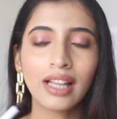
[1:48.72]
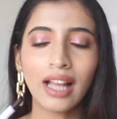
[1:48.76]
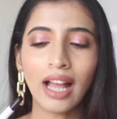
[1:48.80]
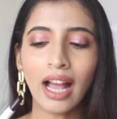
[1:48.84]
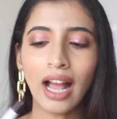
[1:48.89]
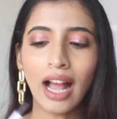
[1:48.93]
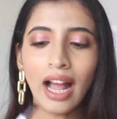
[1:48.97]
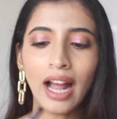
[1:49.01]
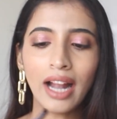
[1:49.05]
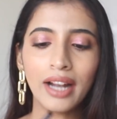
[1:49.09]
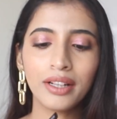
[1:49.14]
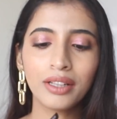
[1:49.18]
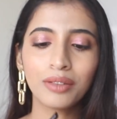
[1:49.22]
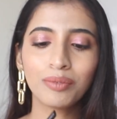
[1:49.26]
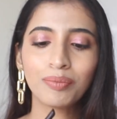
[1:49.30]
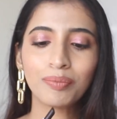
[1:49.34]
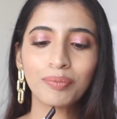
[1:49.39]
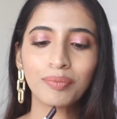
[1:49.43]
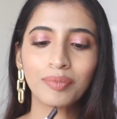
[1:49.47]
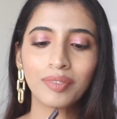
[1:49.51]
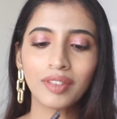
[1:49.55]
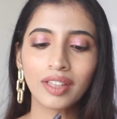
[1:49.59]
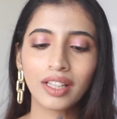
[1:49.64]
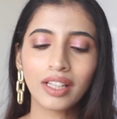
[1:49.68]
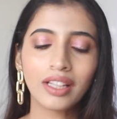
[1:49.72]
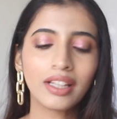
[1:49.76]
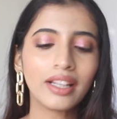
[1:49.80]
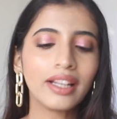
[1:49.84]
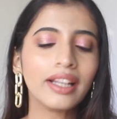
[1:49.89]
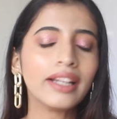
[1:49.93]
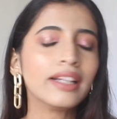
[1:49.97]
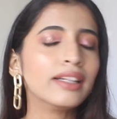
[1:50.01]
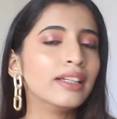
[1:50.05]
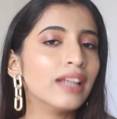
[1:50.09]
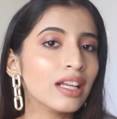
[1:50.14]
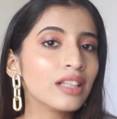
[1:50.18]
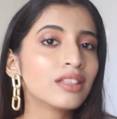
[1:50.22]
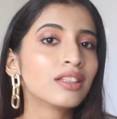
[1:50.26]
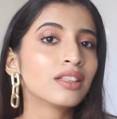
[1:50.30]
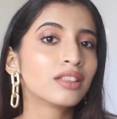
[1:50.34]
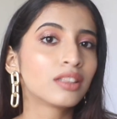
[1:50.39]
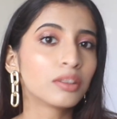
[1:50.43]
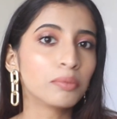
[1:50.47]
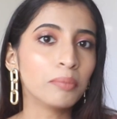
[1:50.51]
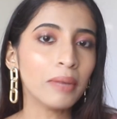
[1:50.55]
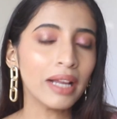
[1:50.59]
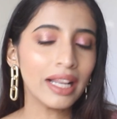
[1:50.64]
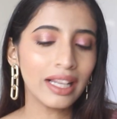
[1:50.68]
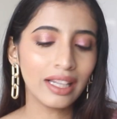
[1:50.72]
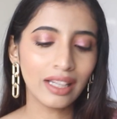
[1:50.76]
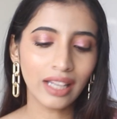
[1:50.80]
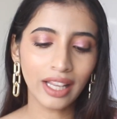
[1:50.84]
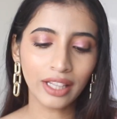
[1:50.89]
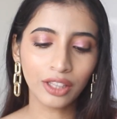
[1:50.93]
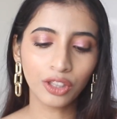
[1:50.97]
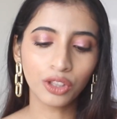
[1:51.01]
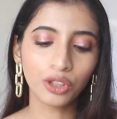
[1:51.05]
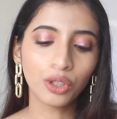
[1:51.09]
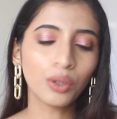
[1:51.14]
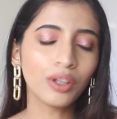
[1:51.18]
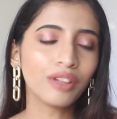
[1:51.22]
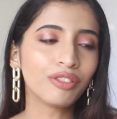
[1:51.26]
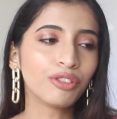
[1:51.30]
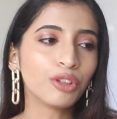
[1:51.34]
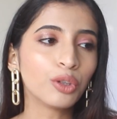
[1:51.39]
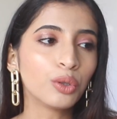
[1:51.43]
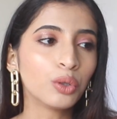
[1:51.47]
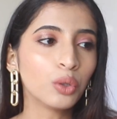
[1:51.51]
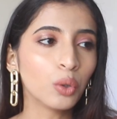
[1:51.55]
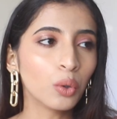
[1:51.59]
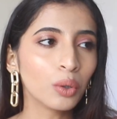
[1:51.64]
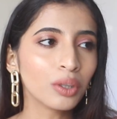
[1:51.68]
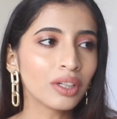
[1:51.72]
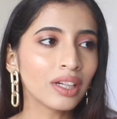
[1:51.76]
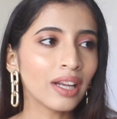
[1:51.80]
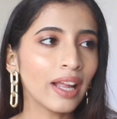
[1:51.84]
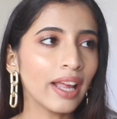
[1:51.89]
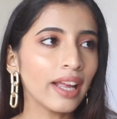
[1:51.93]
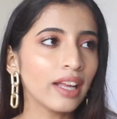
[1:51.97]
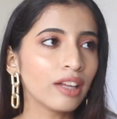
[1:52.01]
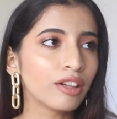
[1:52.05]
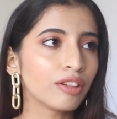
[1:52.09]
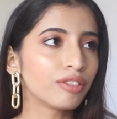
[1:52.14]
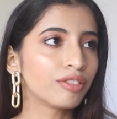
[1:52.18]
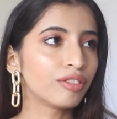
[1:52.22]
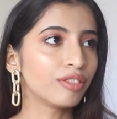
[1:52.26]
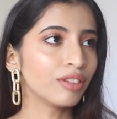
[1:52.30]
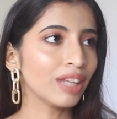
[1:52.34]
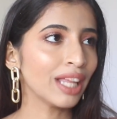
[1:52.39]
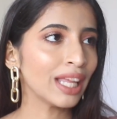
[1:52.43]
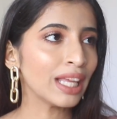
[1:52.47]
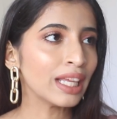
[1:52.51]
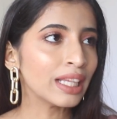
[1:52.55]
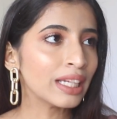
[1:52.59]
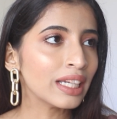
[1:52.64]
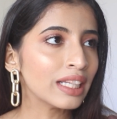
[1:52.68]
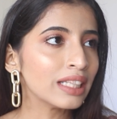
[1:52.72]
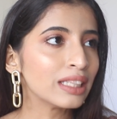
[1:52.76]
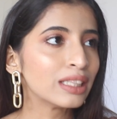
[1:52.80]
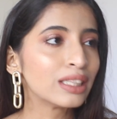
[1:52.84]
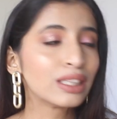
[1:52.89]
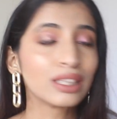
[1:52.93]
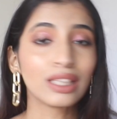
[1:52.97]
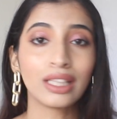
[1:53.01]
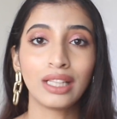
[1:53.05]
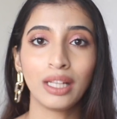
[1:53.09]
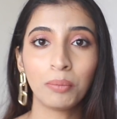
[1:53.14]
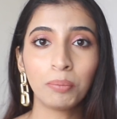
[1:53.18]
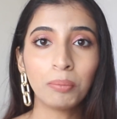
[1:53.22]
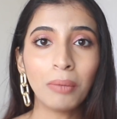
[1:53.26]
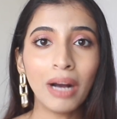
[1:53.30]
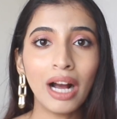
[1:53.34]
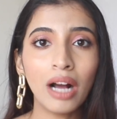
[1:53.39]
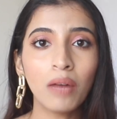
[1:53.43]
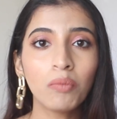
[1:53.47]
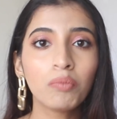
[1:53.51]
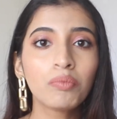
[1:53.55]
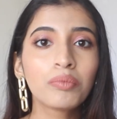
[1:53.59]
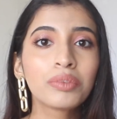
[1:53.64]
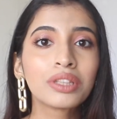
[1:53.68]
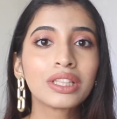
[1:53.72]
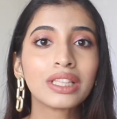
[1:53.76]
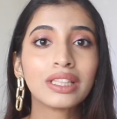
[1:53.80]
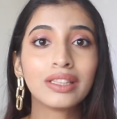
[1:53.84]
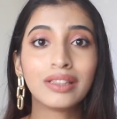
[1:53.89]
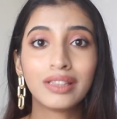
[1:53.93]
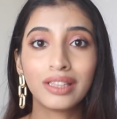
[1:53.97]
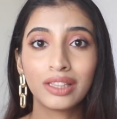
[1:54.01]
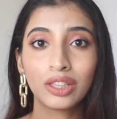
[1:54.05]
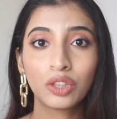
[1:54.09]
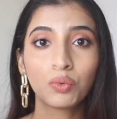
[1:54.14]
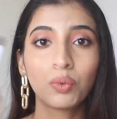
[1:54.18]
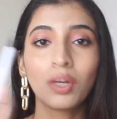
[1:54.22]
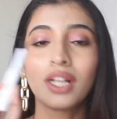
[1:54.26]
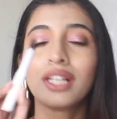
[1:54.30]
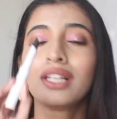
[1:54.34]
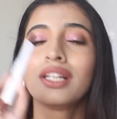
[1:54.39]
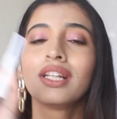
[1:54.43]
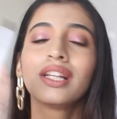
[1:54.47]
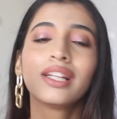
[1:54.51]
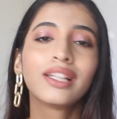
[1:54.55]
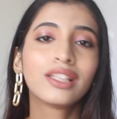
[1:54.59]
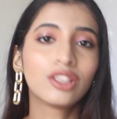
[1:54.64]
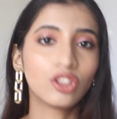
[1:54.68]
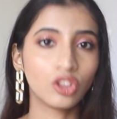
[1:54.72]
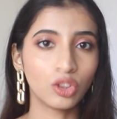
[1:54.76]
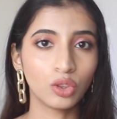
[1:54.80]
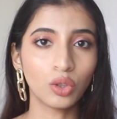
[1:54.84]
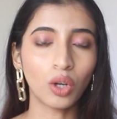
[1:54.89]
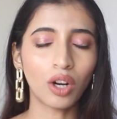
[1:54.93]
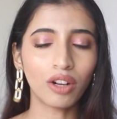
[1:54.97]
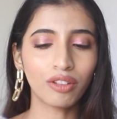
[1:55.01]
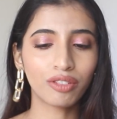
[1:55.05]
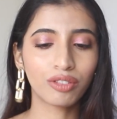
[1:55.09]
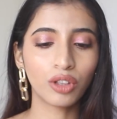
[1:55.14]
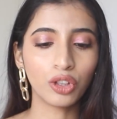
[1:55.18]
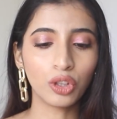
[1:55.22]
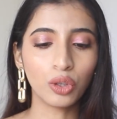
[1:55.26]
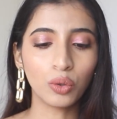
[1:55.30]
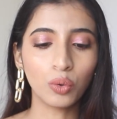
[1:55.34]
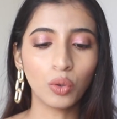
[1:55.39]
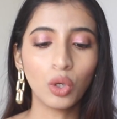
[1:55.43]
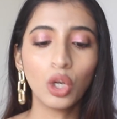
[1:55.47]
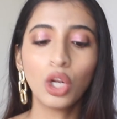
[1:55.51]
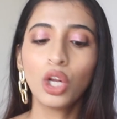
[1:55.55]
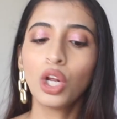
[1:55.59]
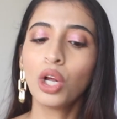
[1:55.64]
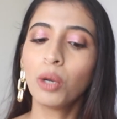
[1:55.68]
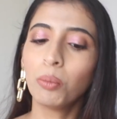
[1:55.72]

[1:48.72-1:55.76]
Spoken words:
and it does smell like, you know, if you don't like fragranced lip balms, this one is not for you.